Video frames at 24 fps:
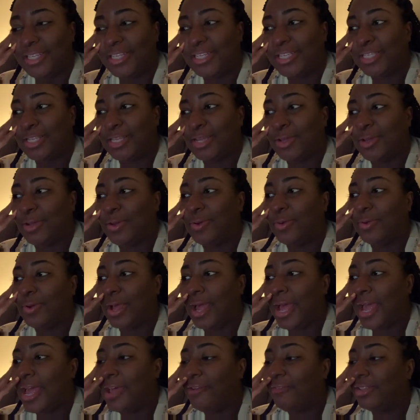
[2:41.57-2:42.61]
so I
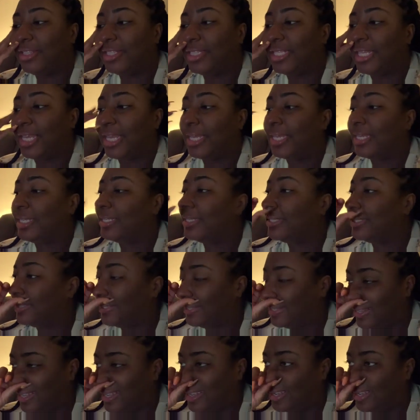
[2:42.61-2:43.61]
have a taste